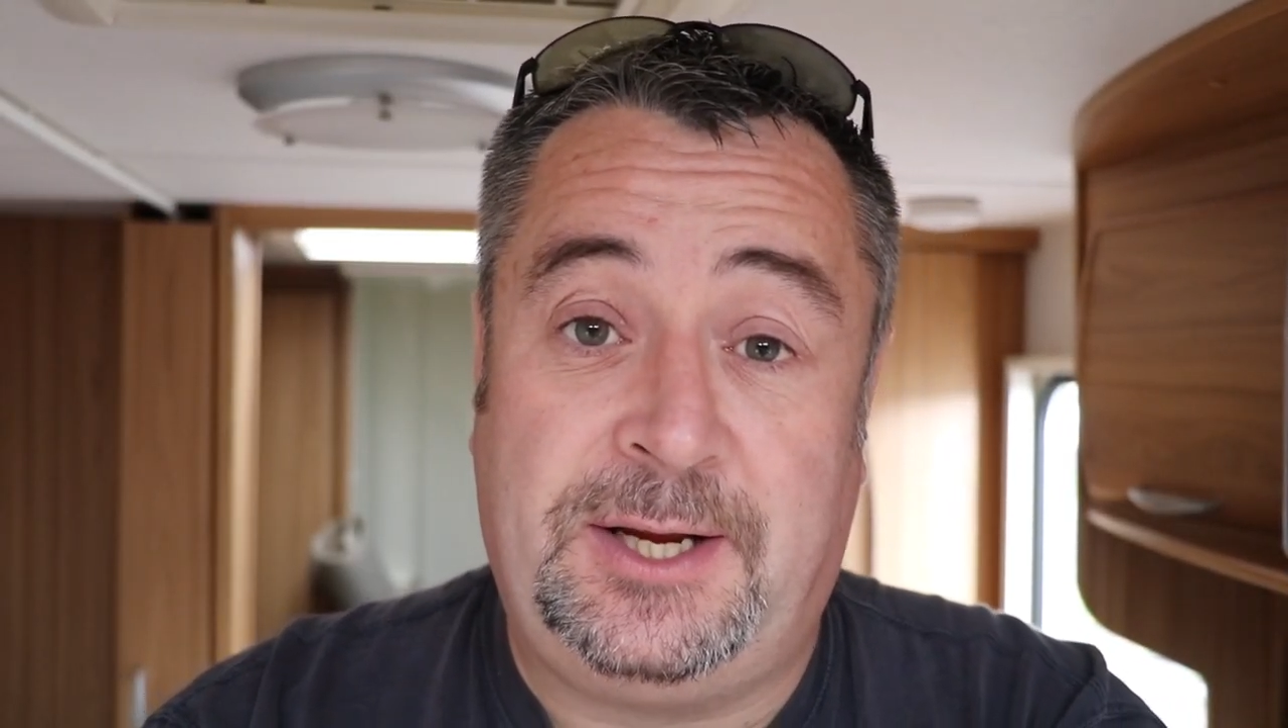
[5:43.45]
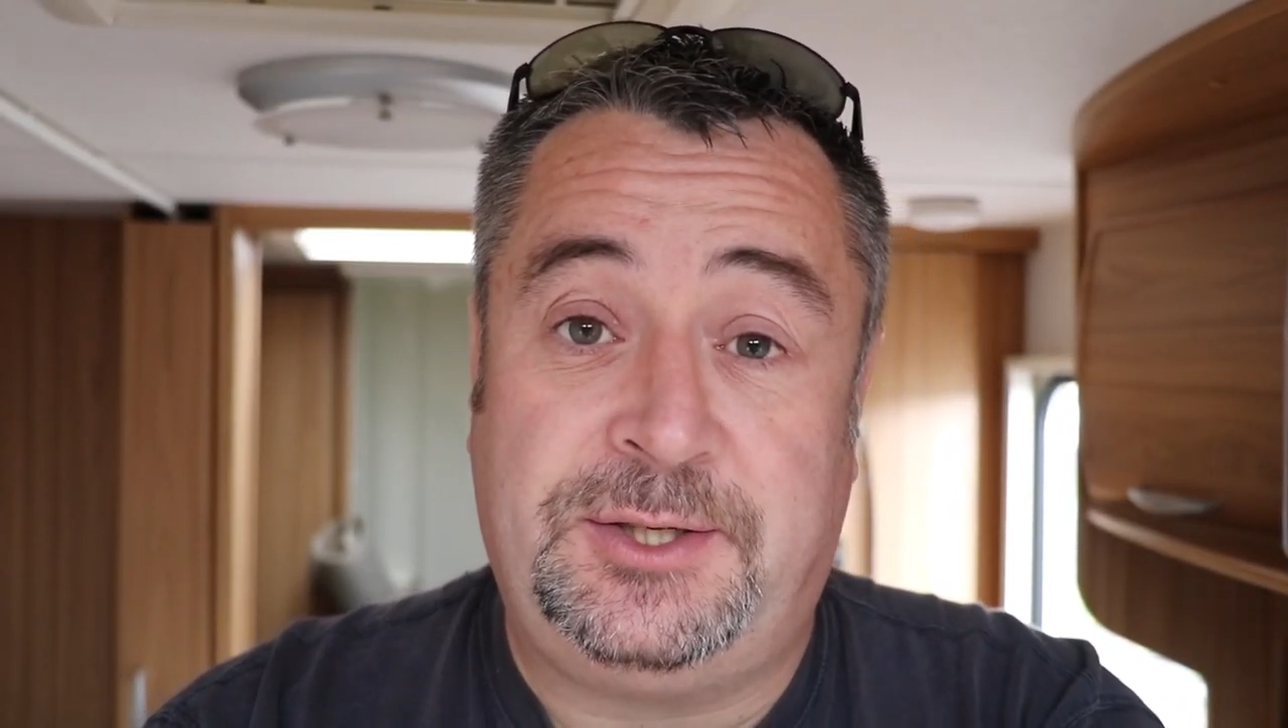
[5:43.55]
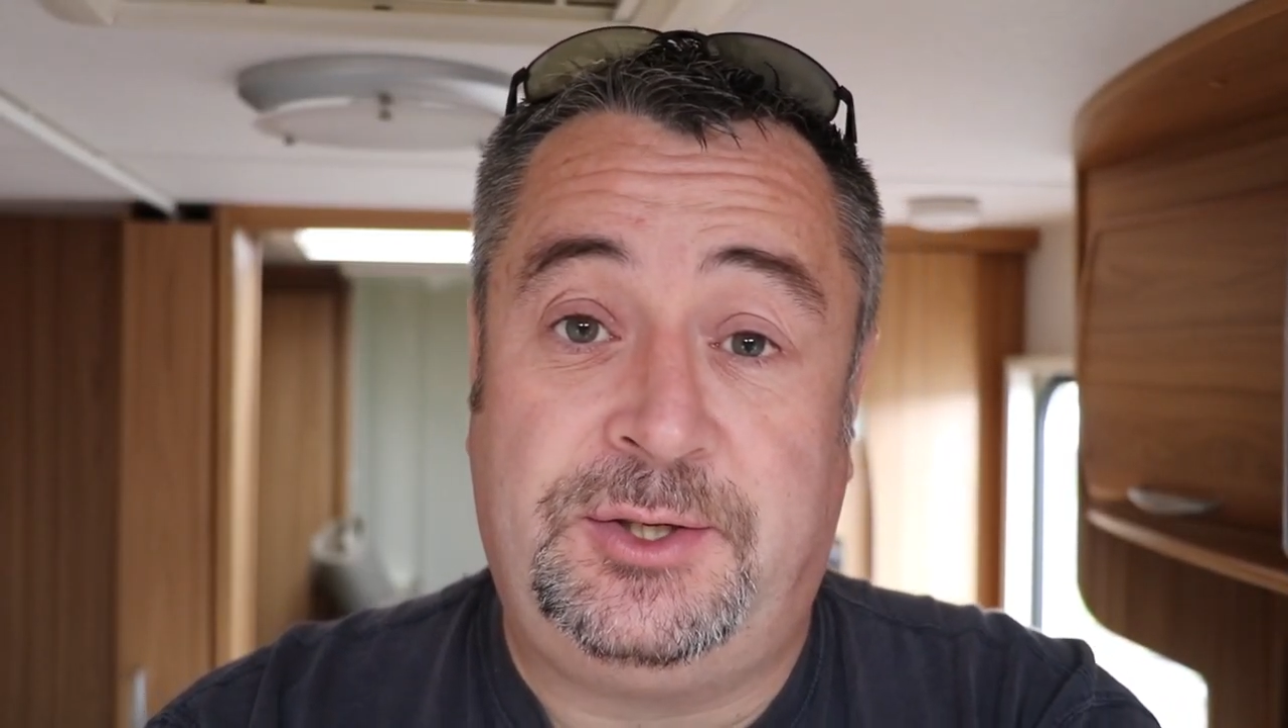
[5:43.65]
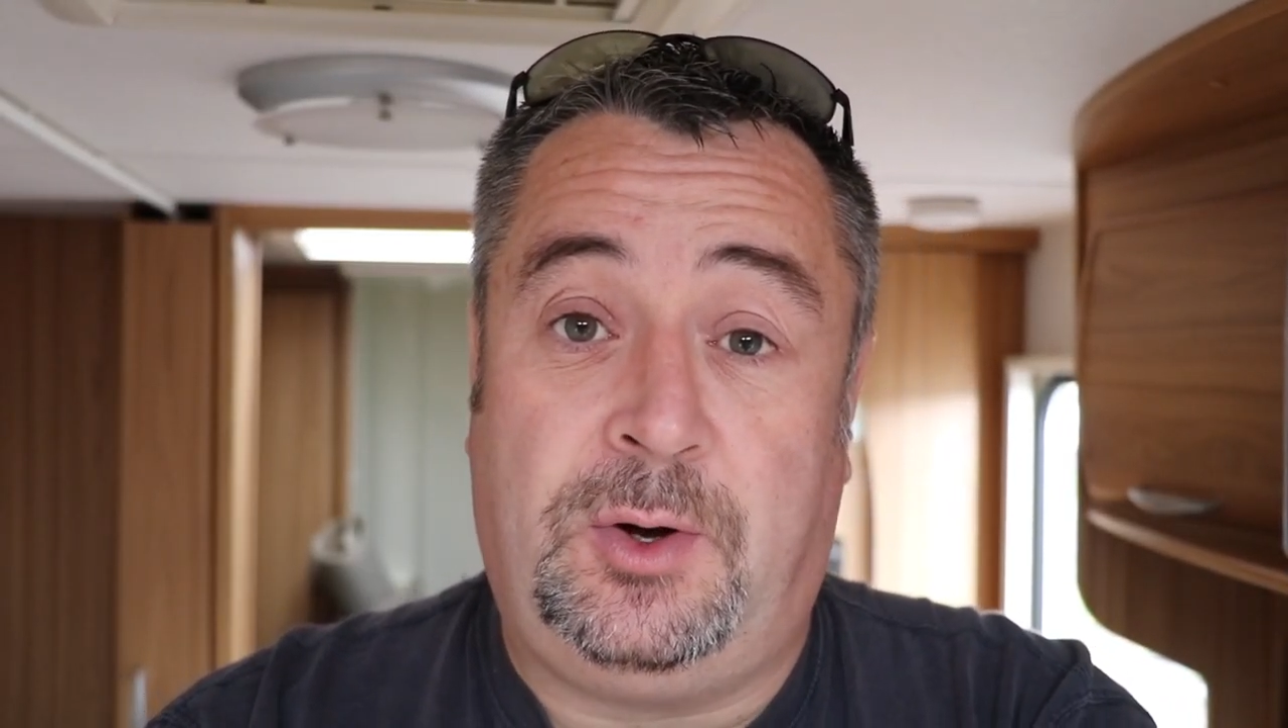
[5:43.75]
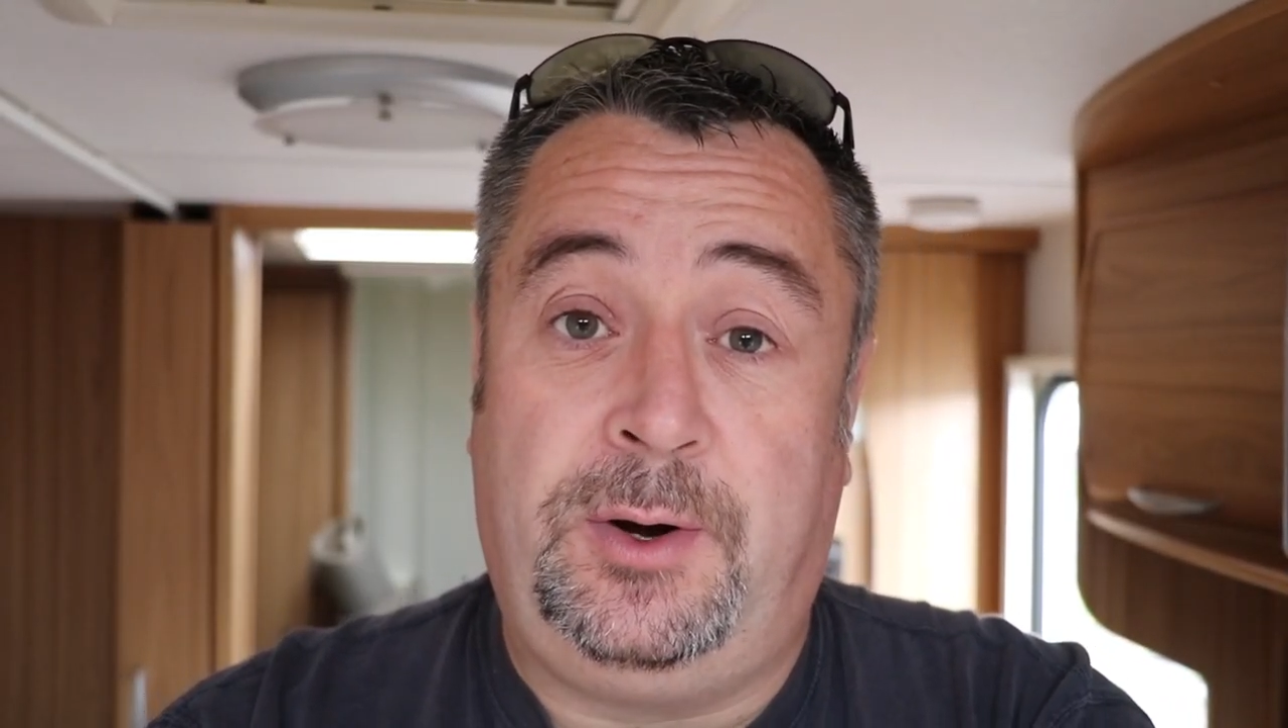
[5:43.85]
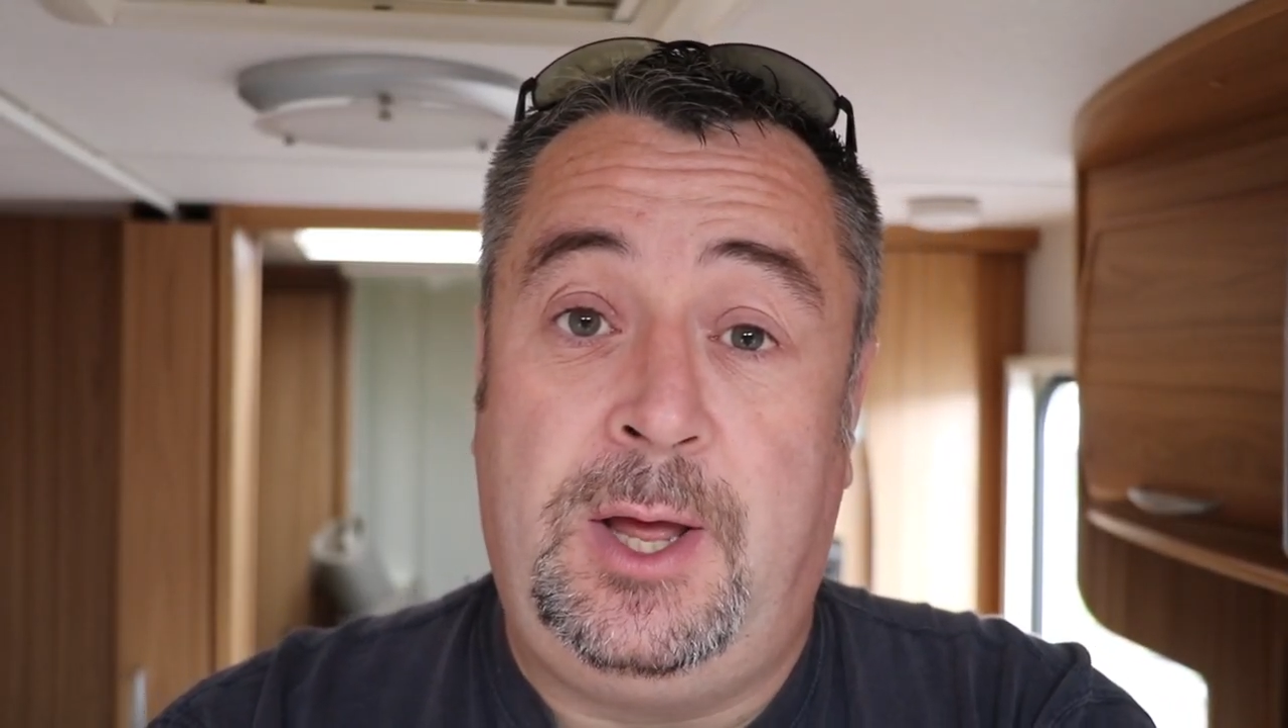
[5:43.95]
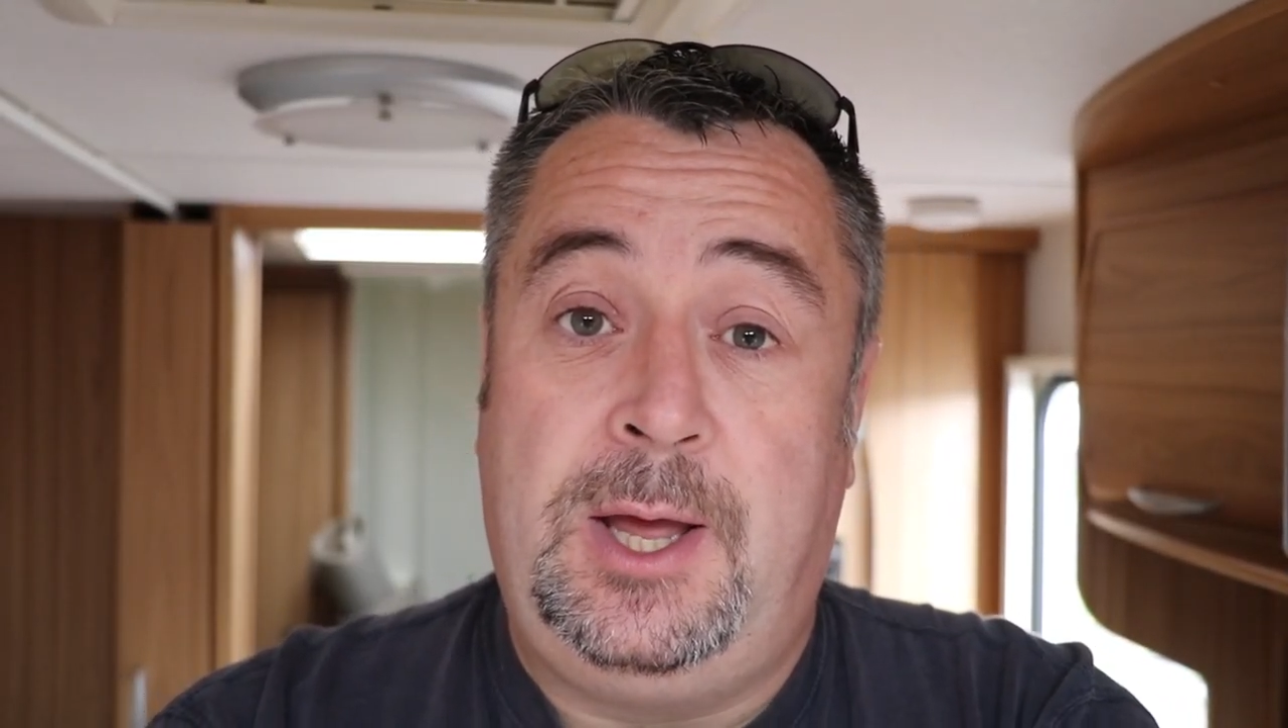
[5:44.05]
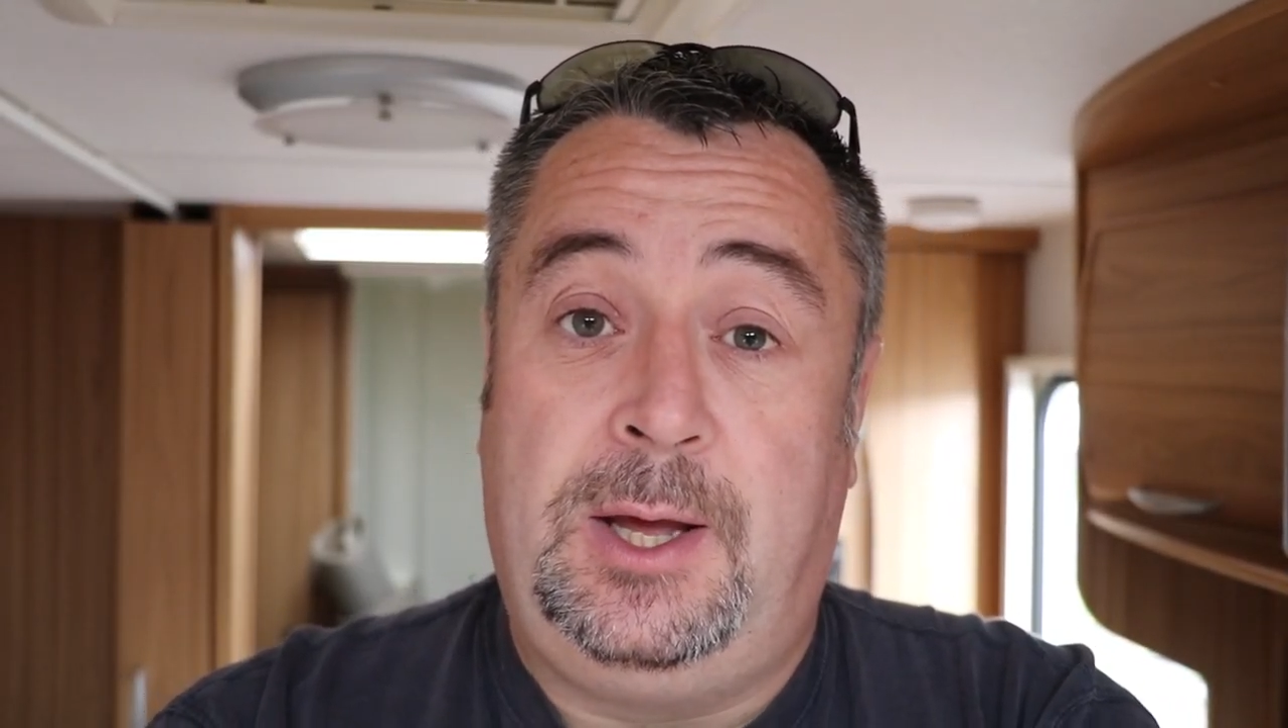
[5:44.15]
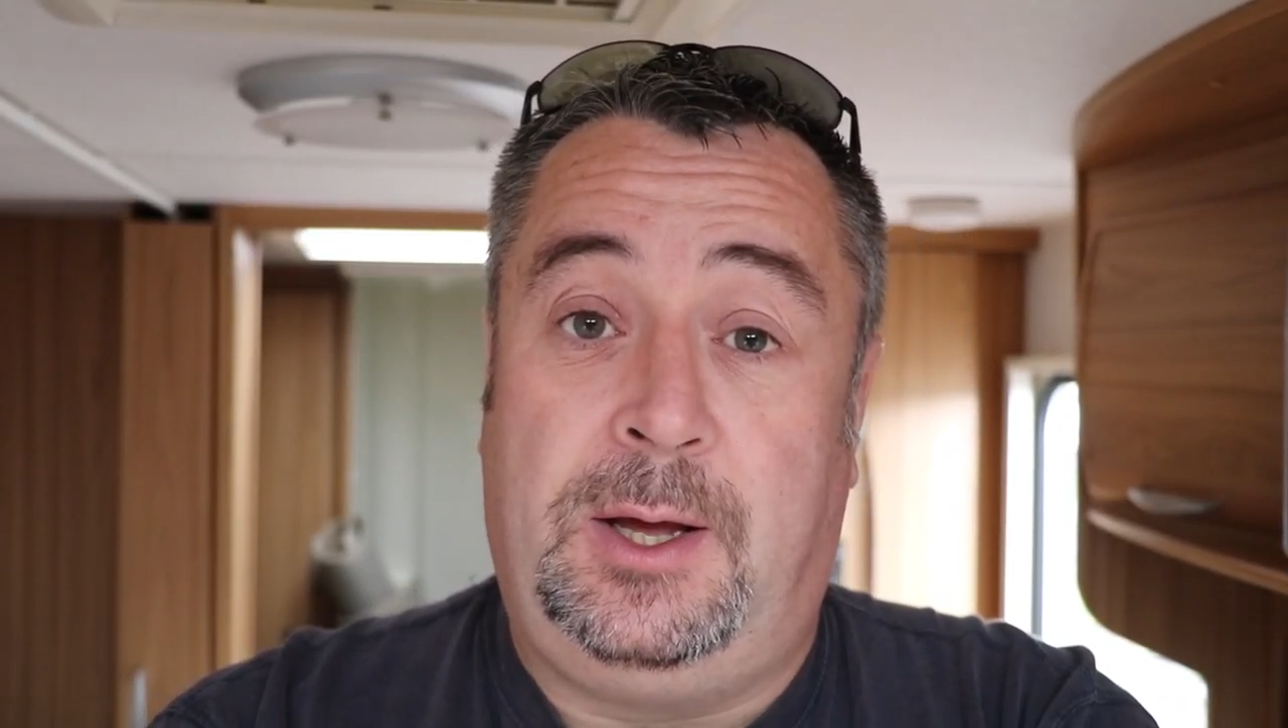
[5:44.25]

ask John.